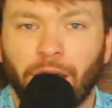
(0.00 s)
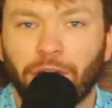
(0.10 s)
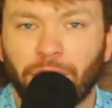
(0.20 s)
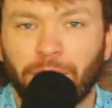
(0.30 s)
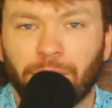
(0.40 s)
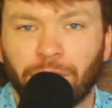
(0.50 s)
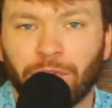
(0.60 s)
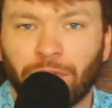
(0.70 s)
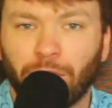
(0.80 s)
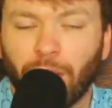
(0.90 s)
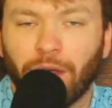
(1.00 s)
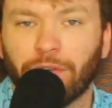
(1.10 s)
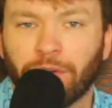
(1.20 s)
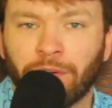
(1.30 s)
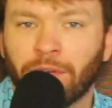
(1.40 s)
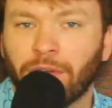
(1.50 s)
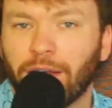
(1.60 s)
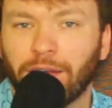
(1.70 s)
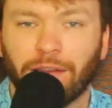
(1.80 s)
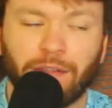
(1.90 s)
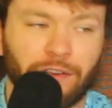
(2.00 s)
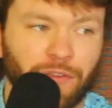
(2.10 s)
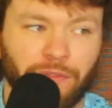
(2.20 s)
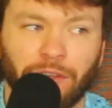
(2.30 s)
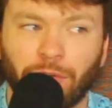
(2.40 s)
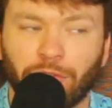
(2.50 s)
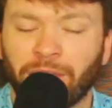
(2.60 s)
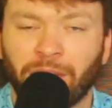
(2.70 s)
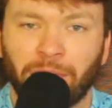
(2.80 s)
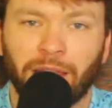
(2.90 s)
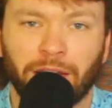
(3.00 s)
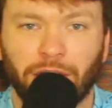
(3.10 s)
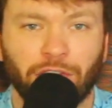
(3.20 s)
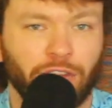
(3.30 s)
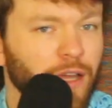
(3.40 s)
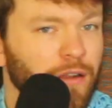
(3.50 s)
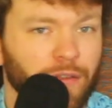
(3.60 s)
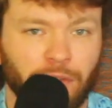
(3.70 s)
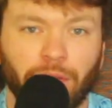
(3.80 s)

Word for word: I know that there's the 2 other electric vehicles being made in China.